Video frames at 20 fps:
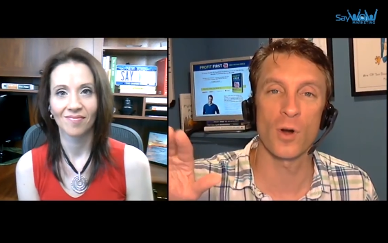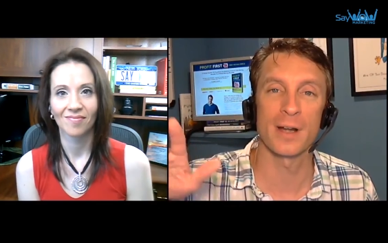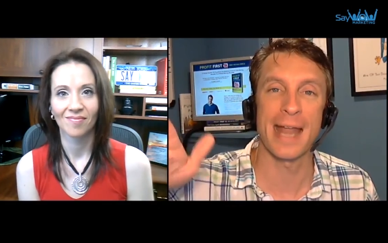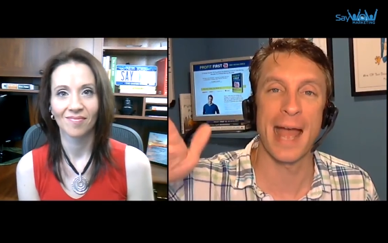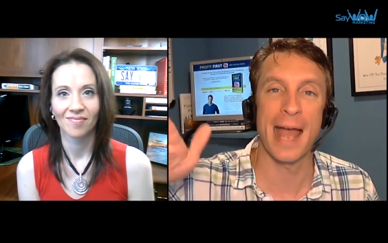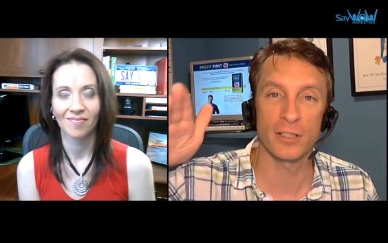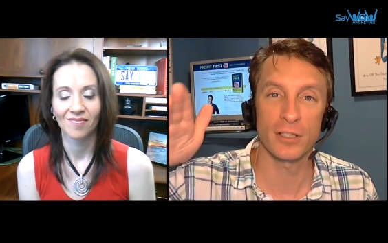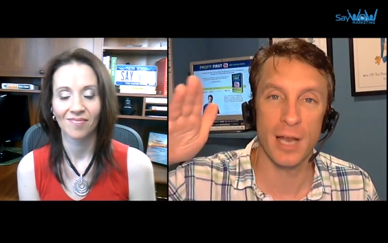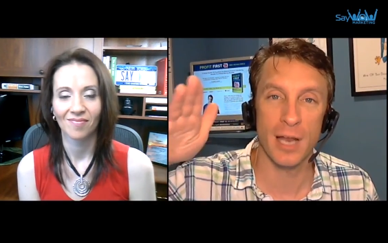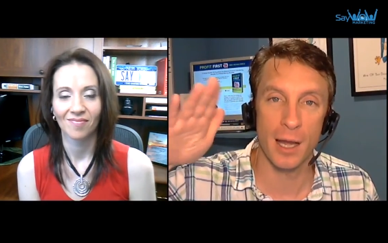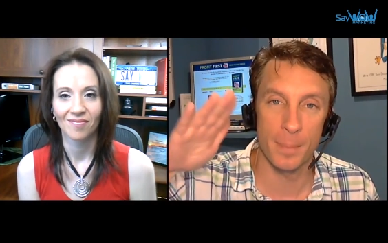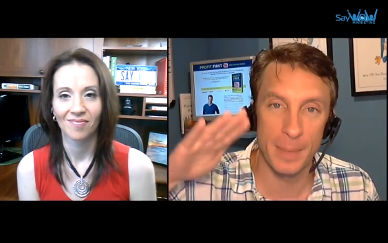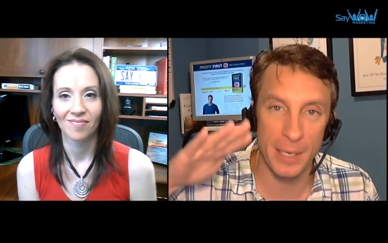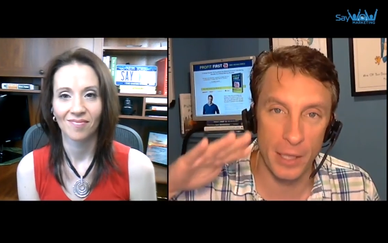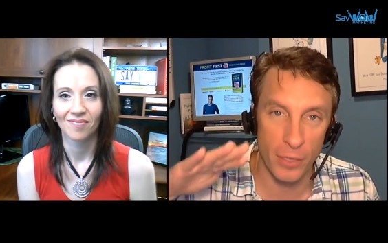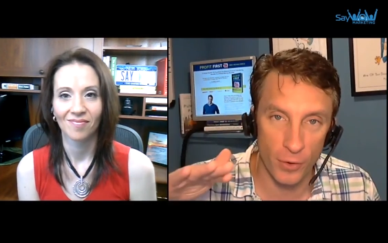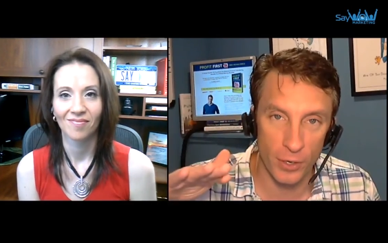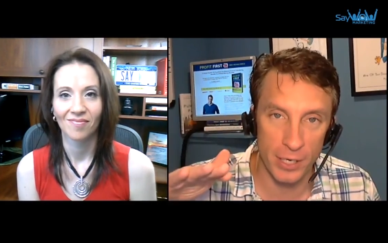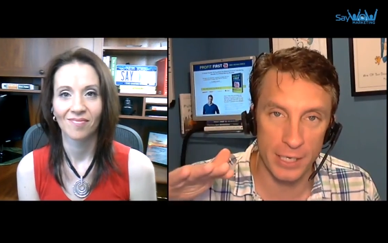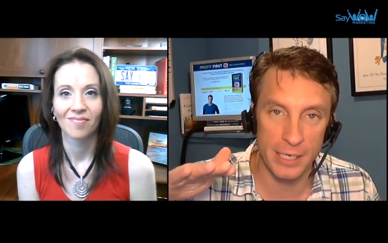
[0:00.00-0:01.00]
Speaker 1: now it's got to be
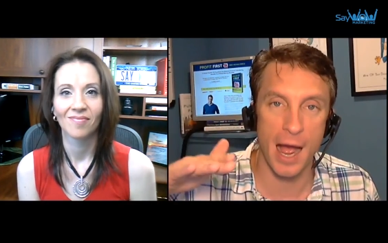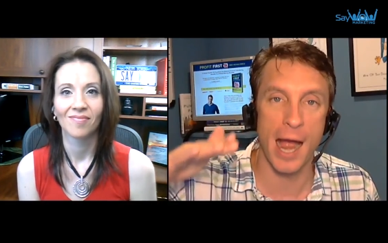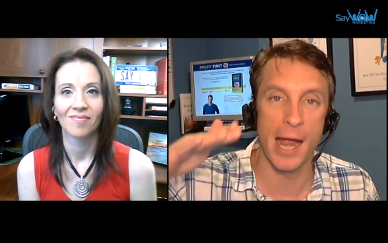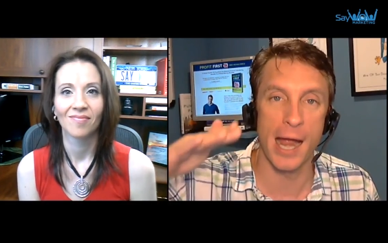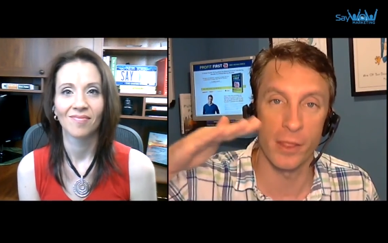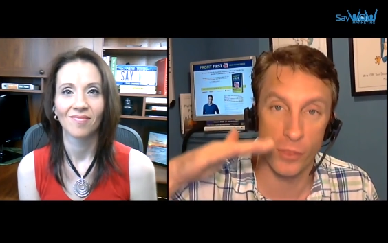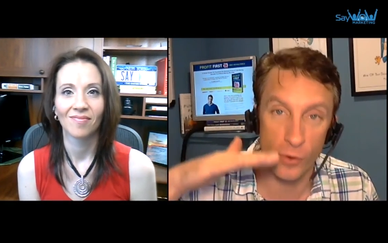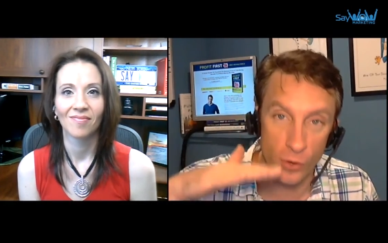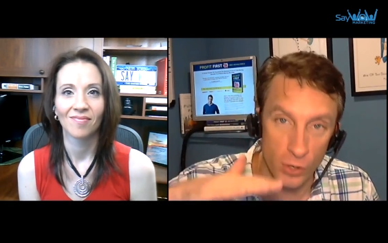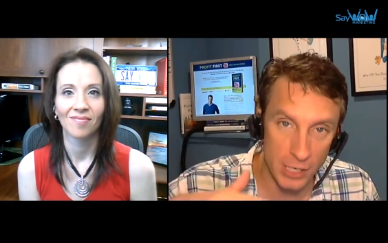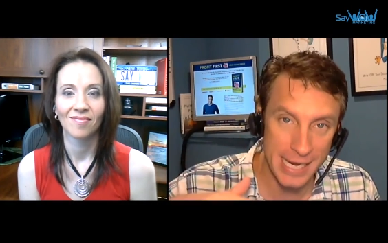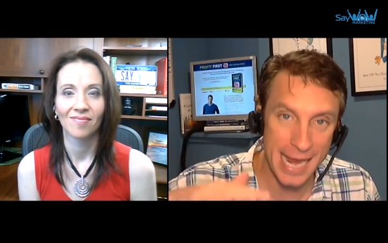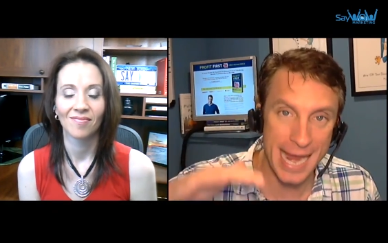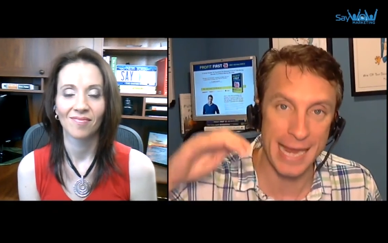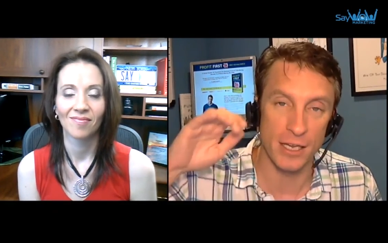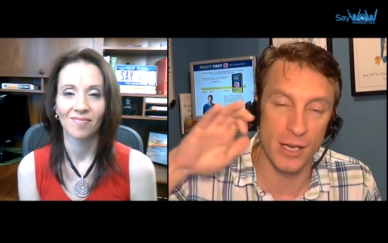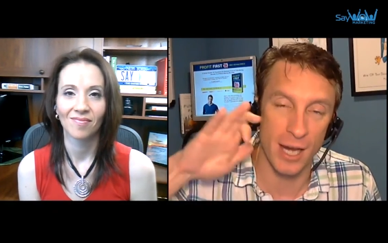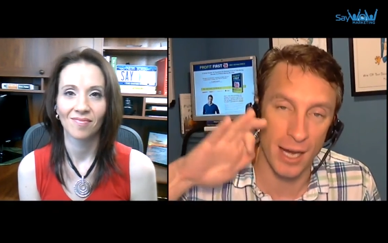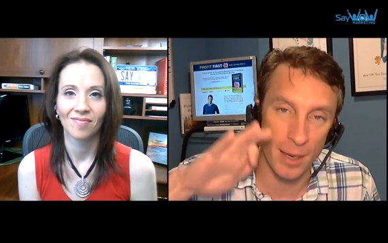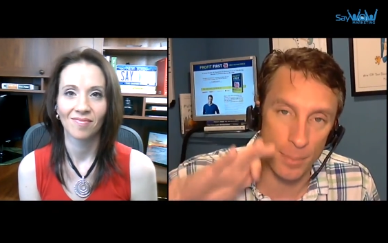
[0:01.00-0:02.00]
39, 38. You
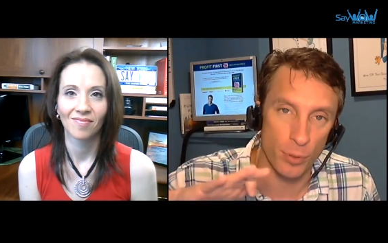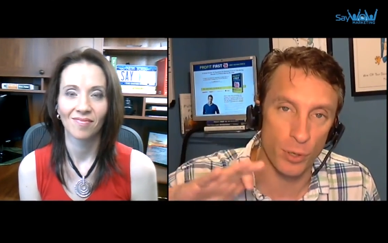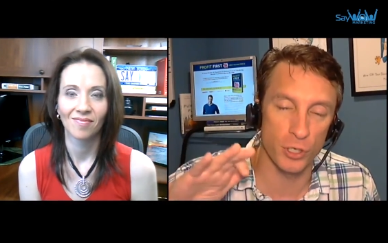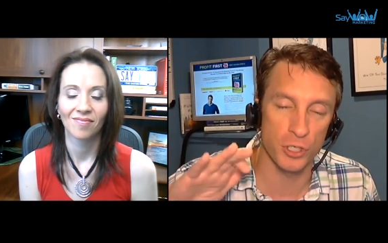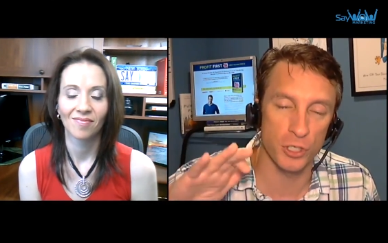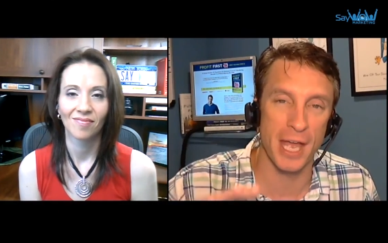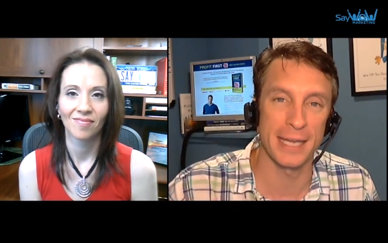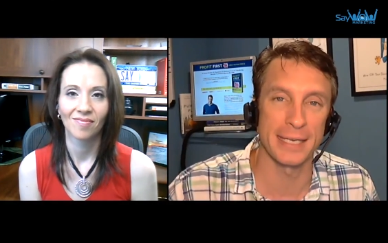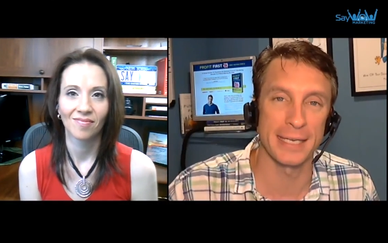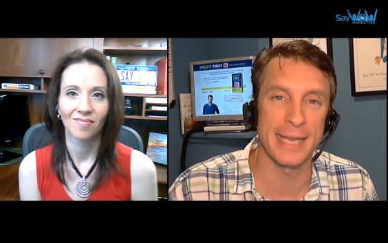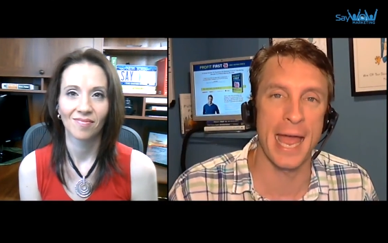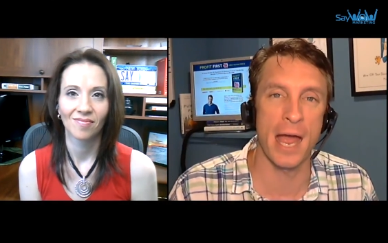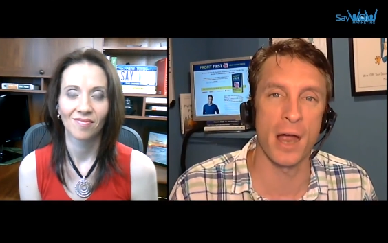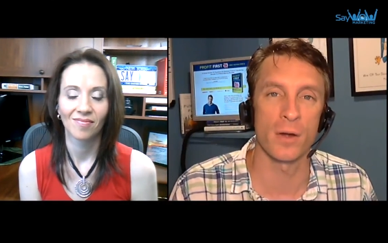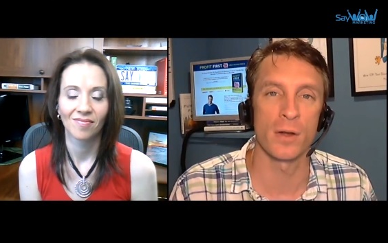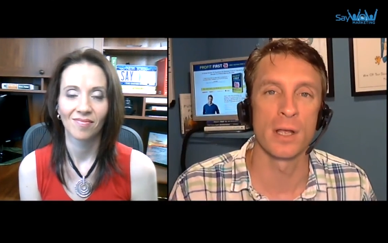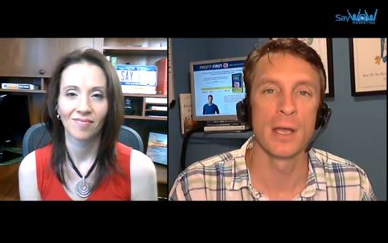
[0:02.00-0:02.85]
got to push that down.